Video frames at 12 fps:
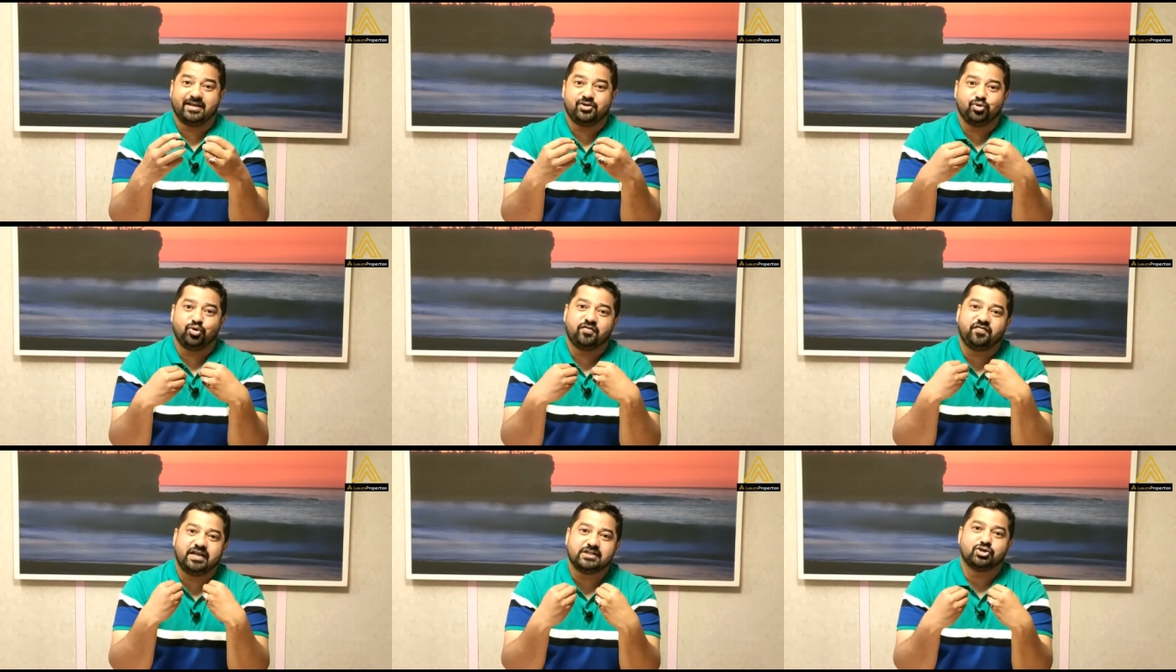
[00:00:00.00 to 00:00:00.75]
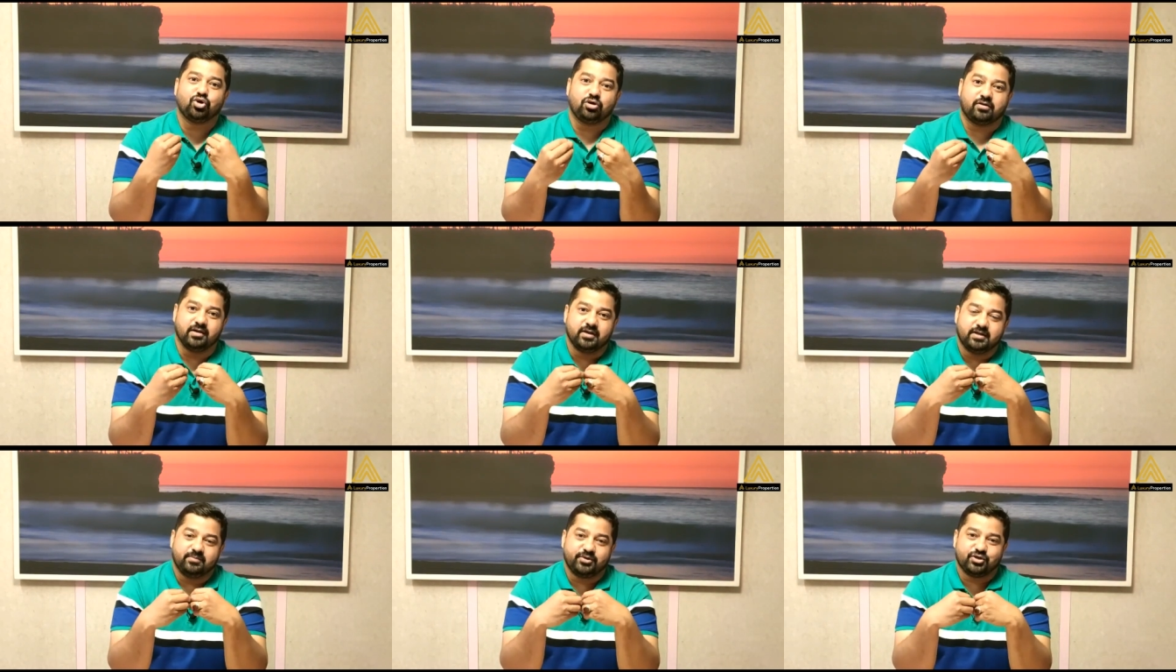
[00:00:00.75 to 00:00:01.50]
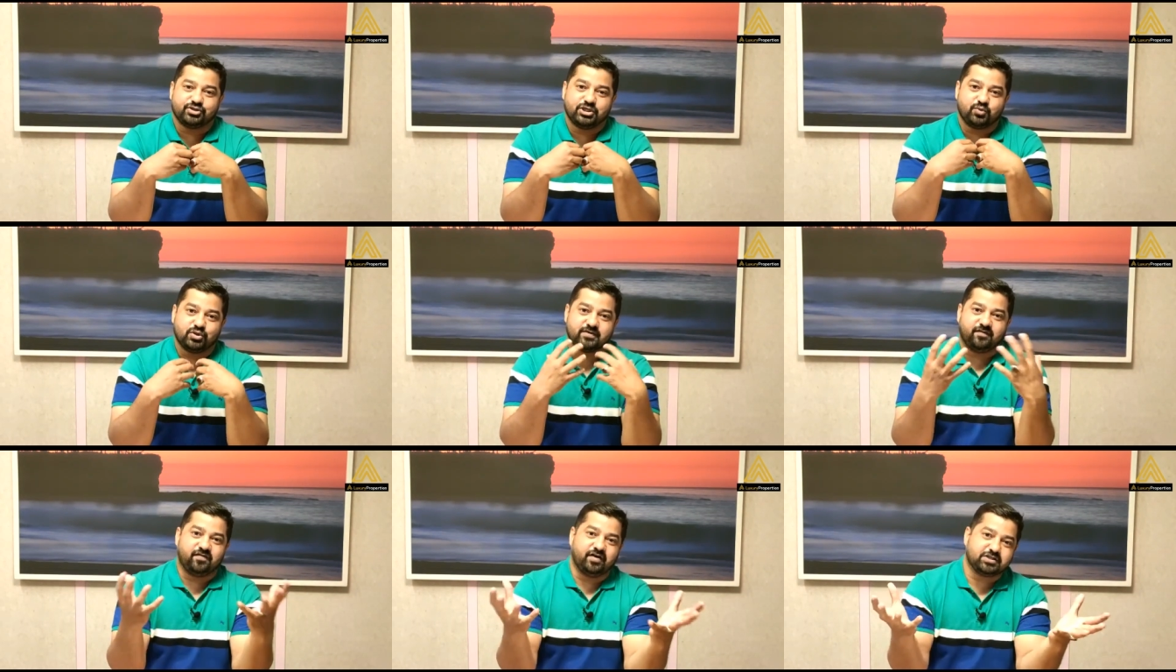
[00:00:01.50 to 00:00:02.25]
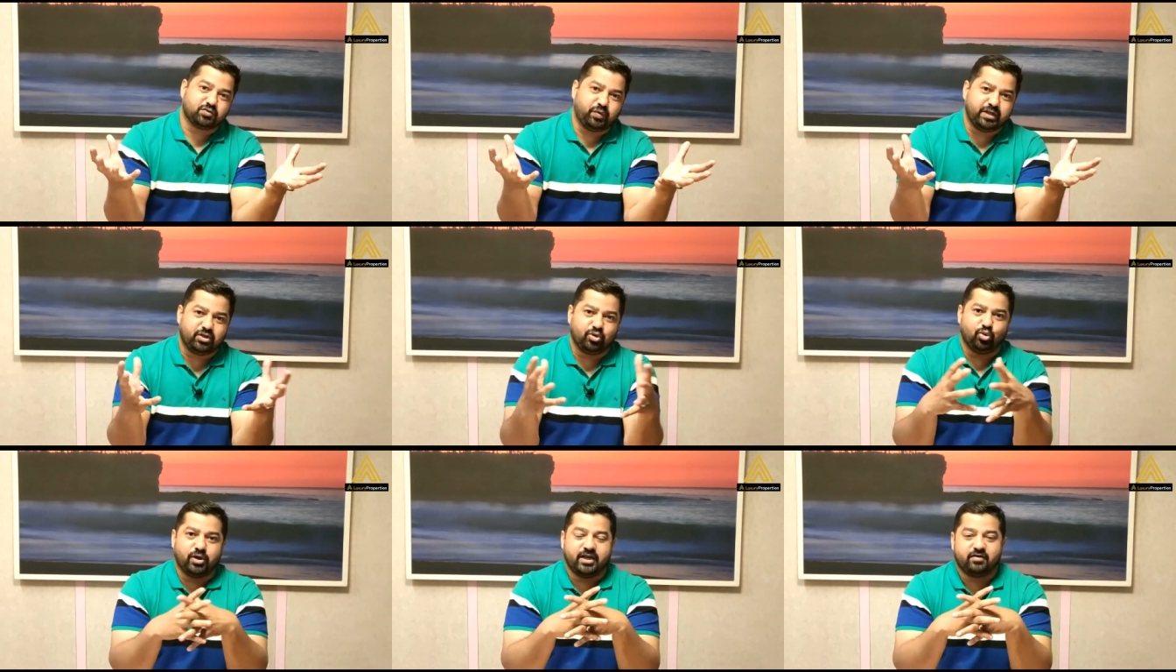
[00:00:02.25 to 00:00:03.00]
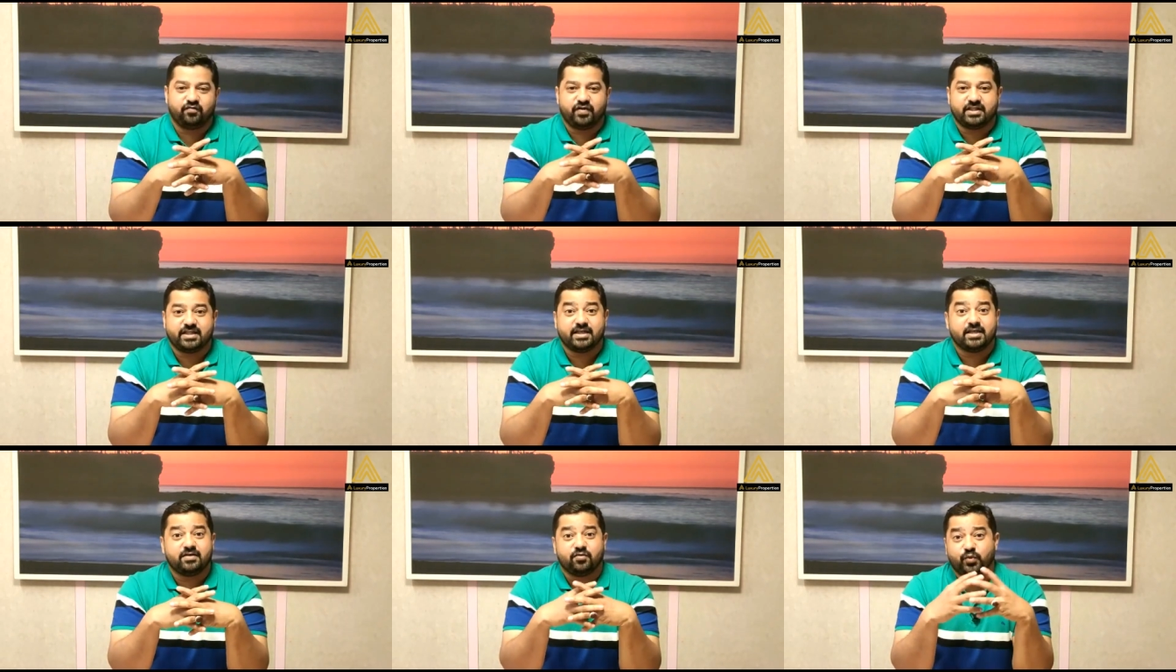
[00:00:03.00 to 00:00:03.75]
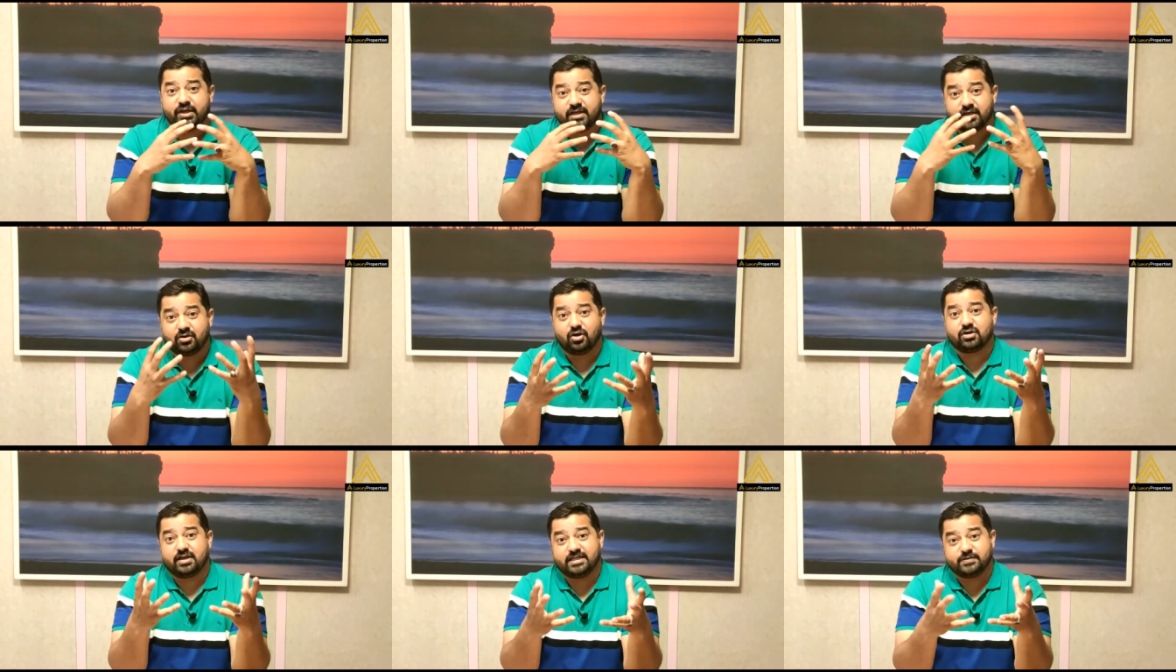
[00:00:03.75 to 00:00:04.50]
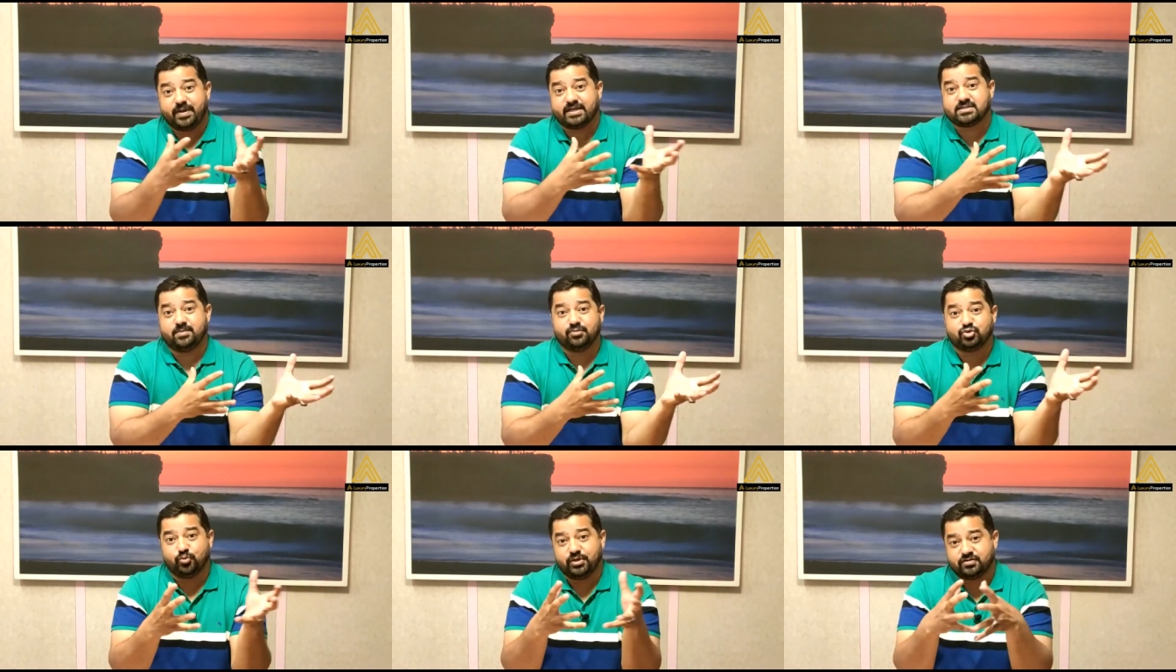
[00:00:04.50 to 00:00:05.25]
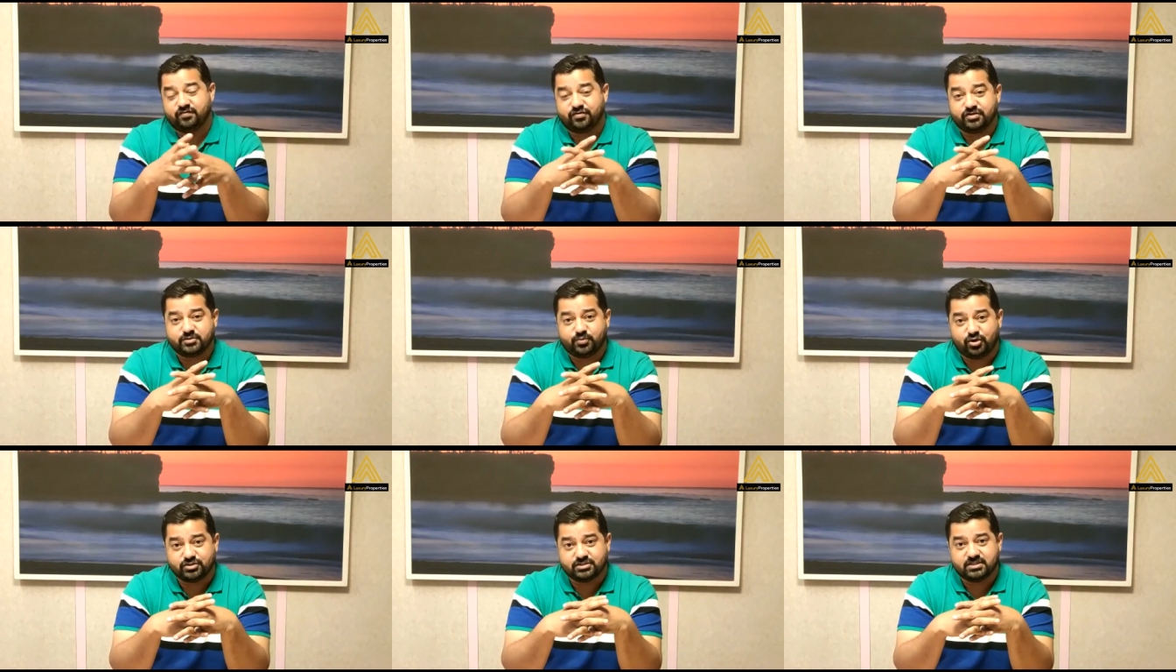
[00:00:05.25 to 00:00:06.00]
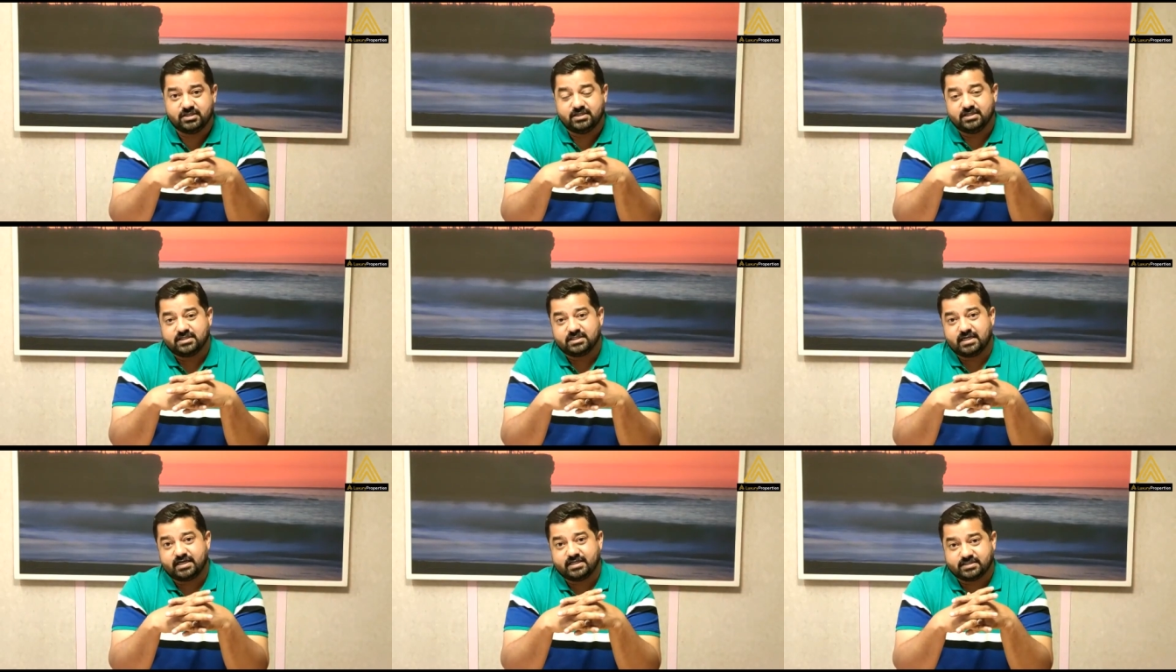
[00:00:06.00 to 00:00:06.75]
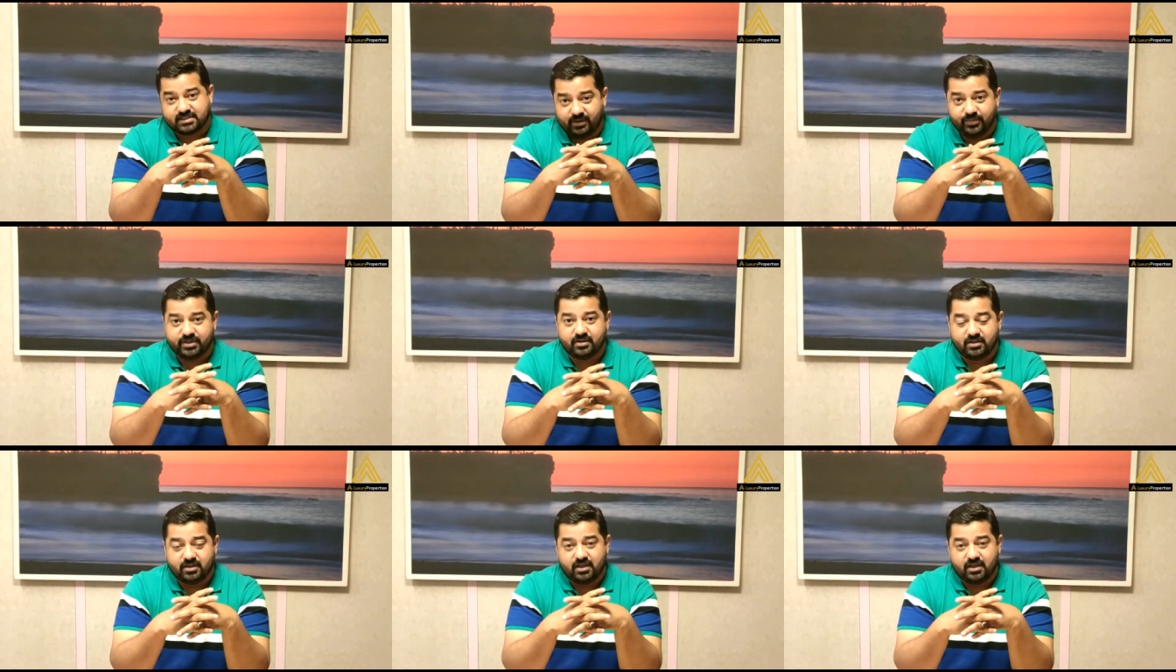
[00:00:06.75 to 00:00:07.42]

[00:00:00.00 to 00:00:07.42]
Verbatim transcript: It, you know, it feels good because it was a first video, and we did not expect so much of a response that has come in,